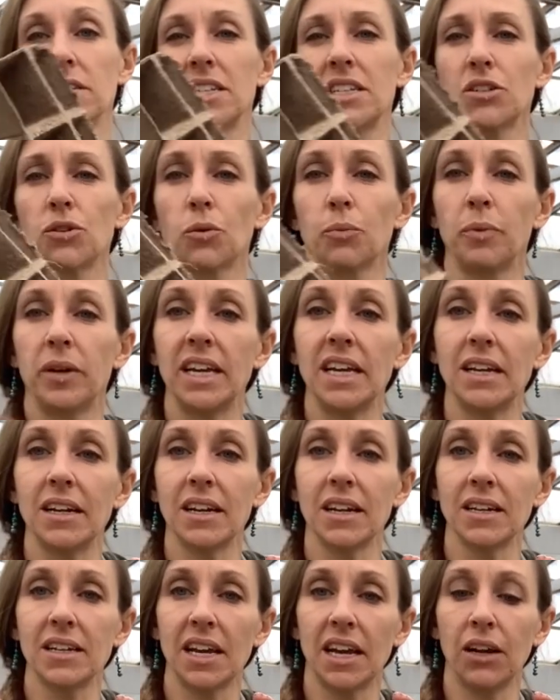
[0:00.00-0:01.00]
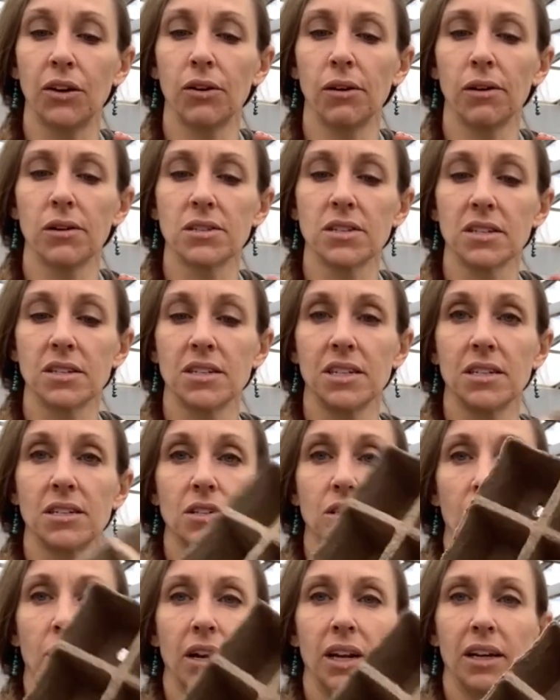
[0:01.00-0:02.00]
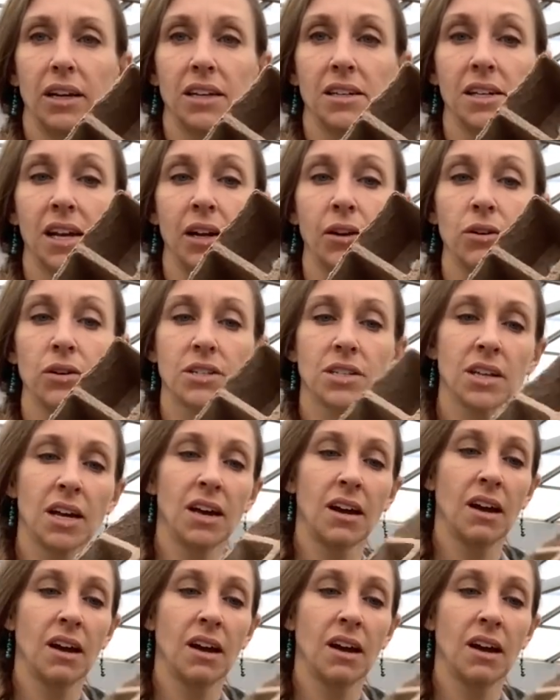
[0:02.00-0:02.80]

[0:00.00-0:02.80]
These are peat containers, seed starting containers.